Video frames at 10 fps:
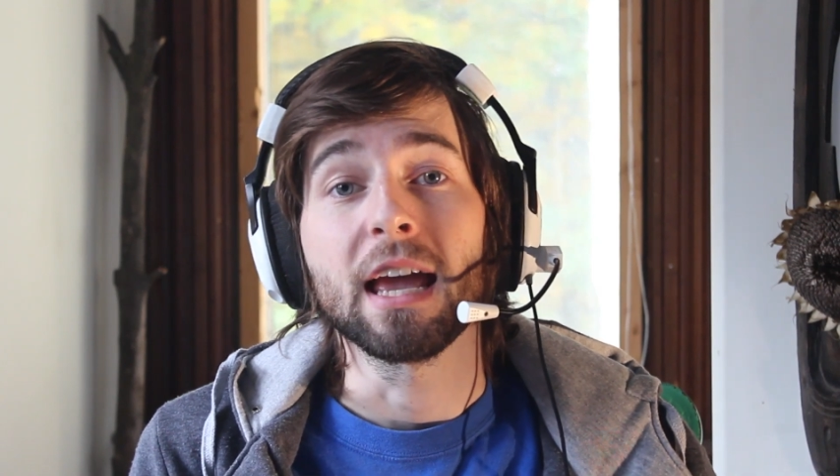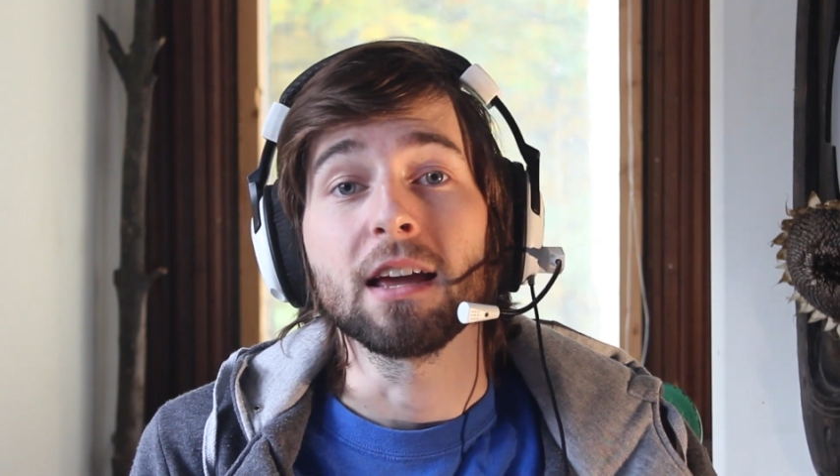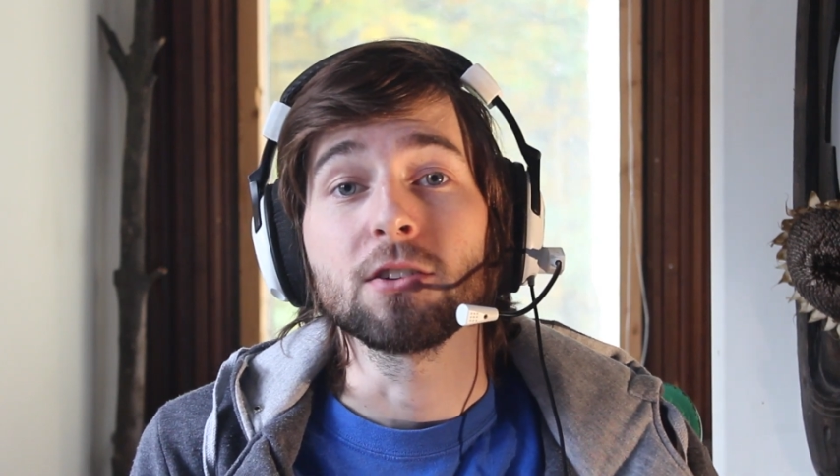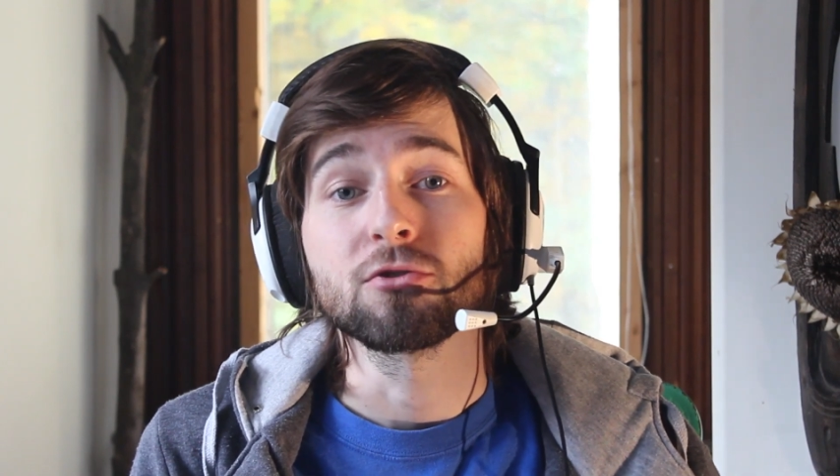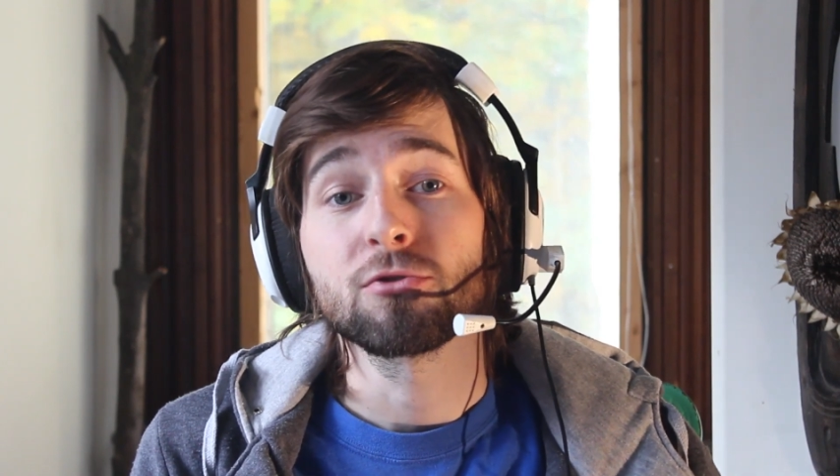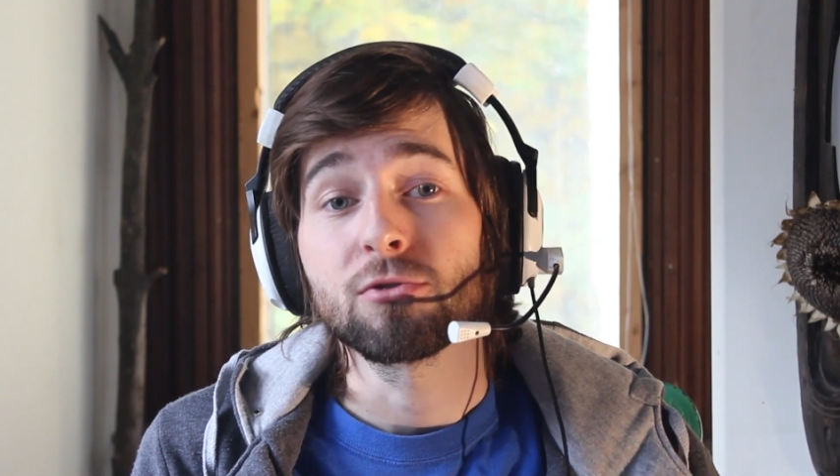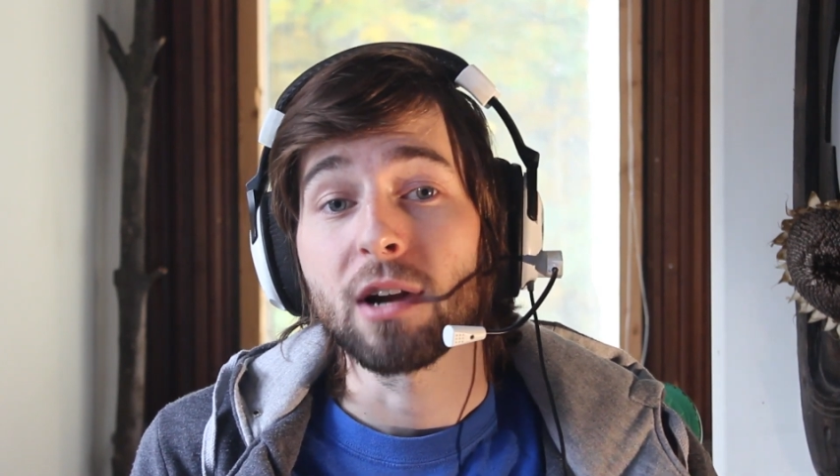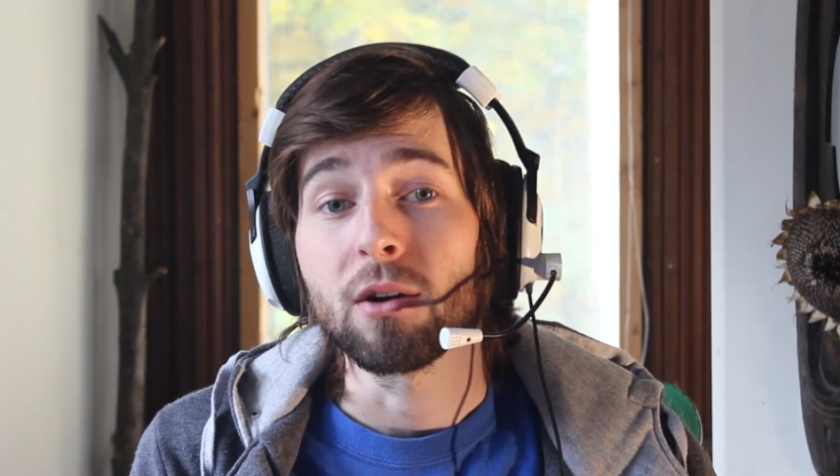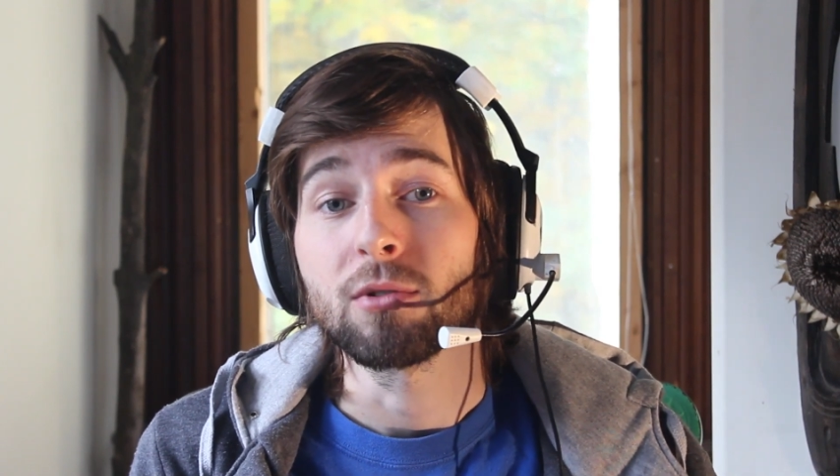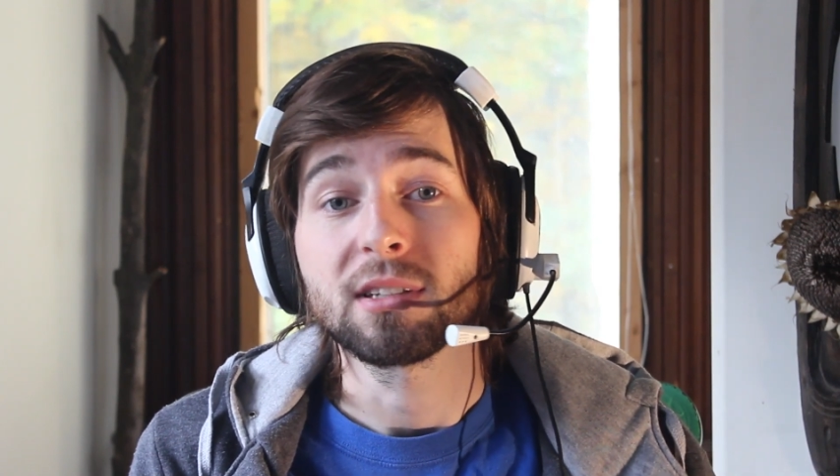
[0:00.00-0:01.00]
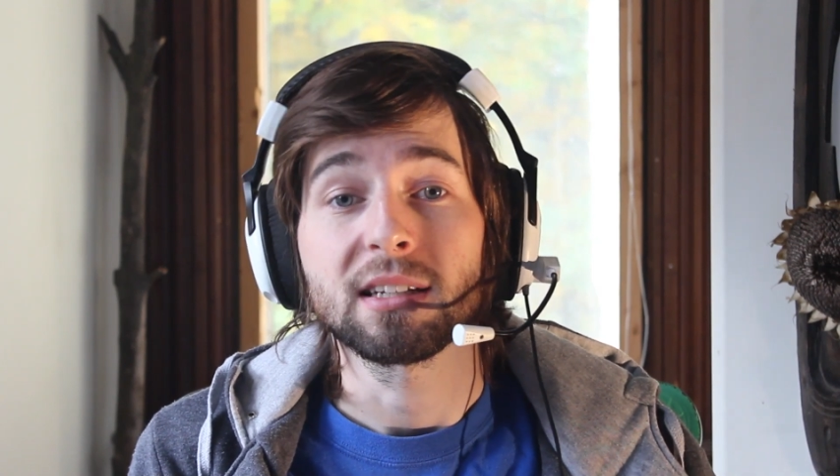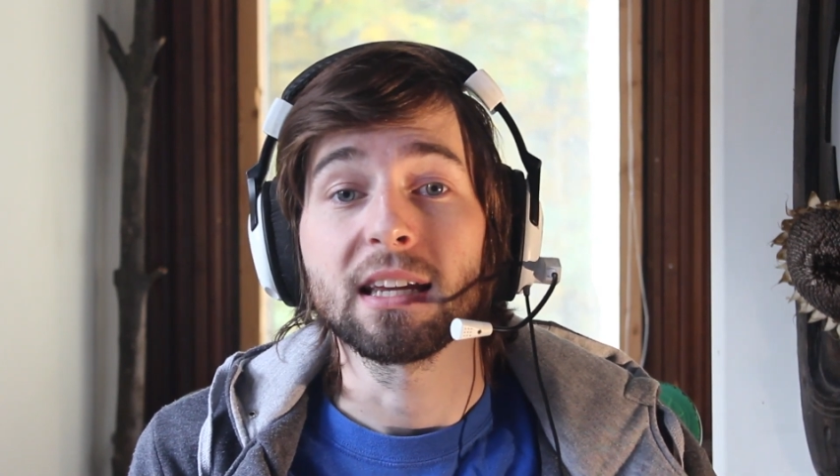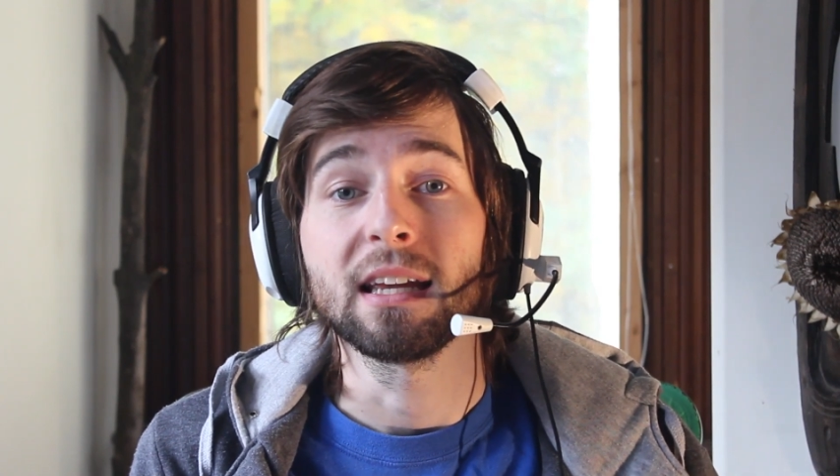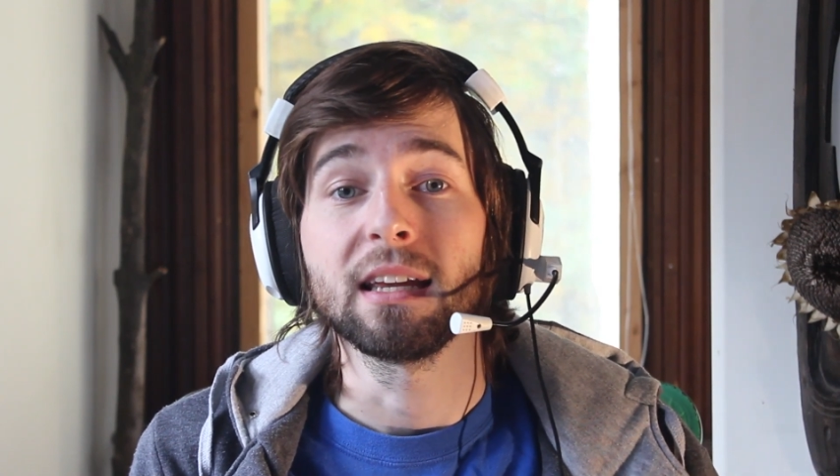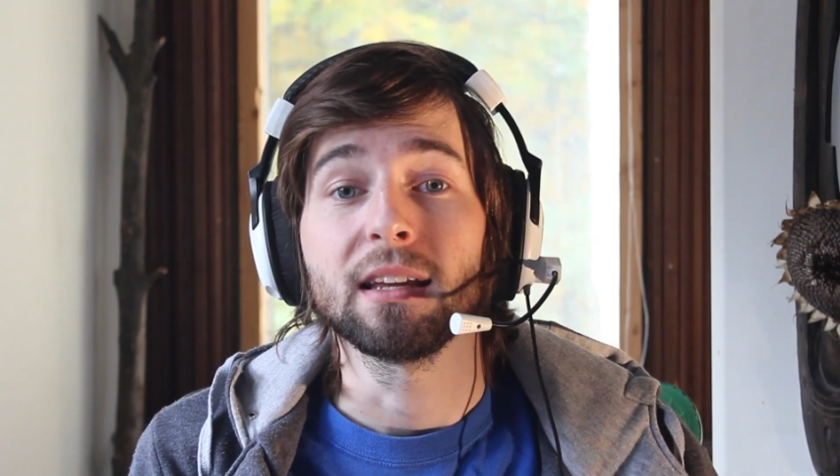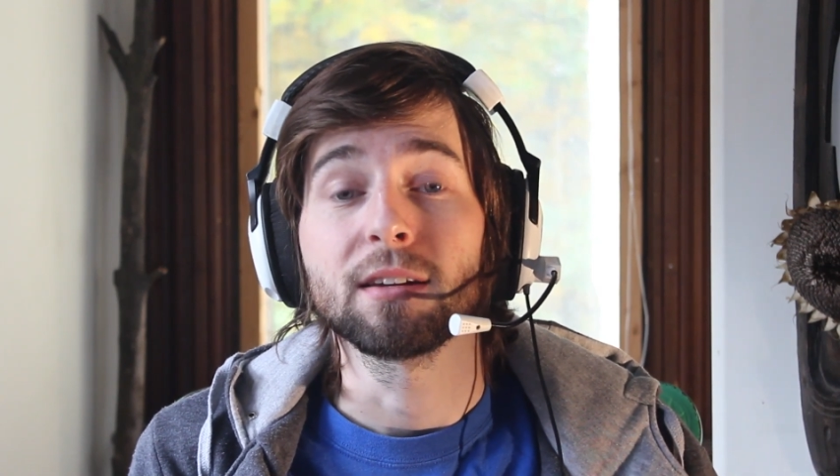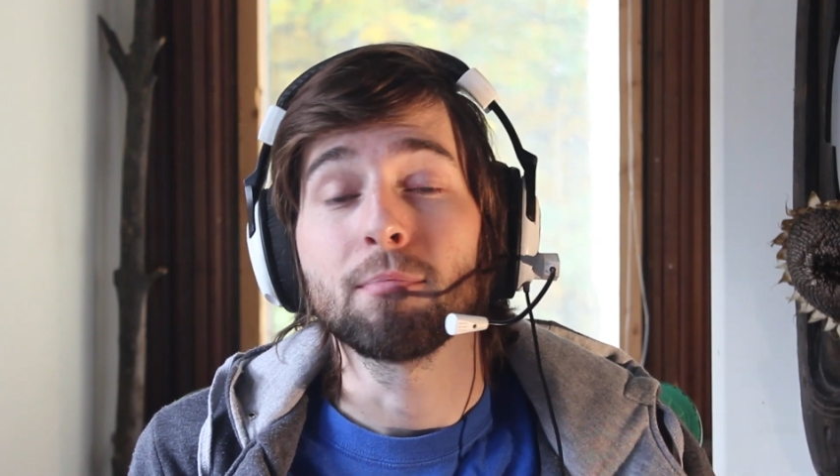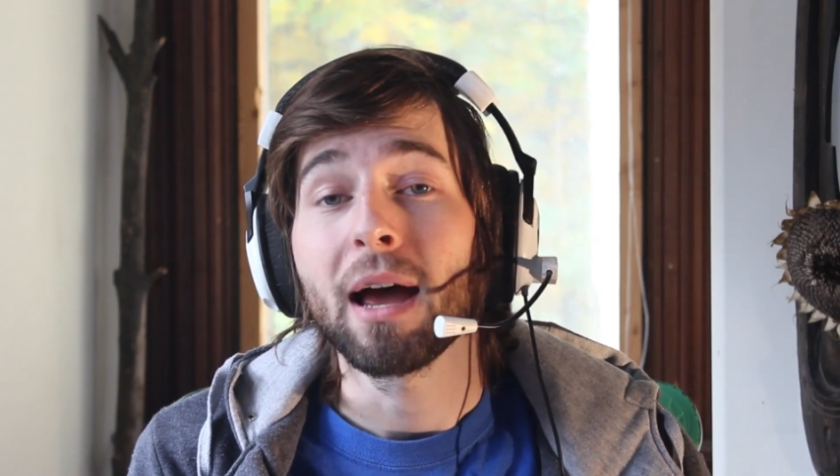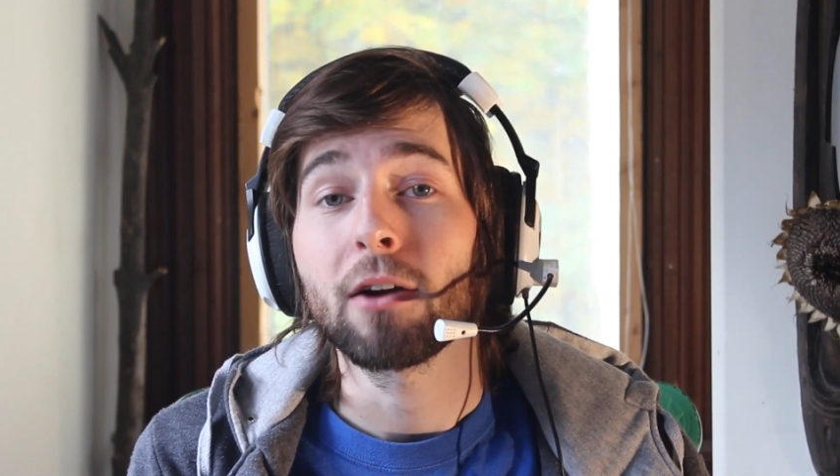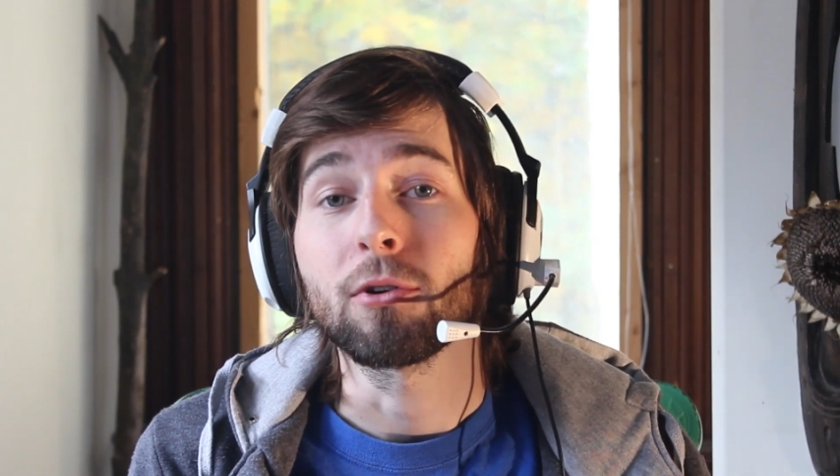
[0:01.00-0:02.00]
and trout
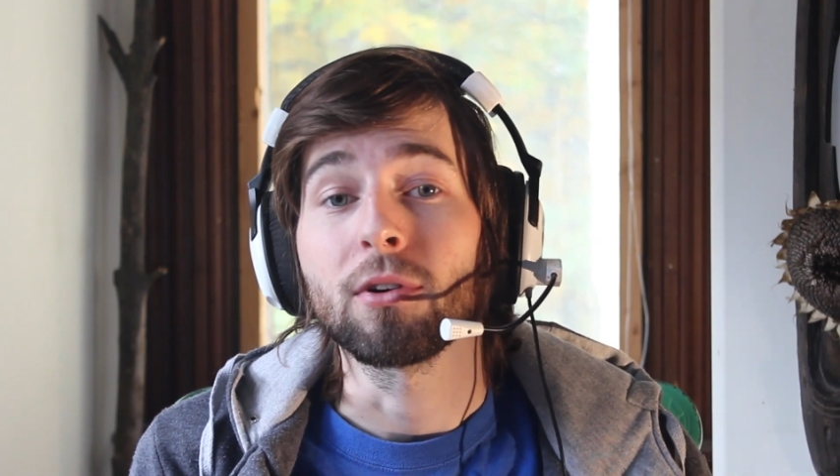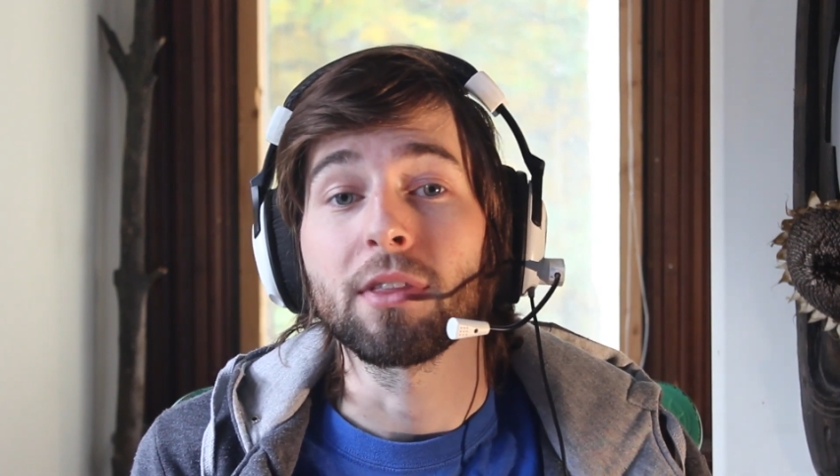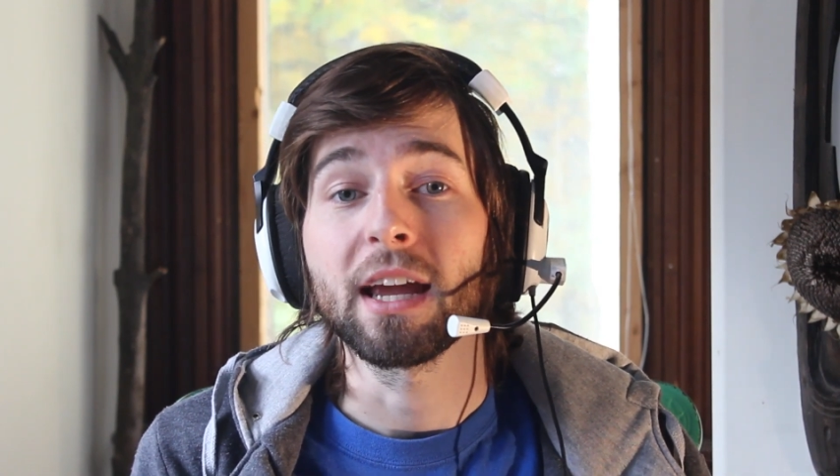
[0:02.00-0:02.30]
and mackerel.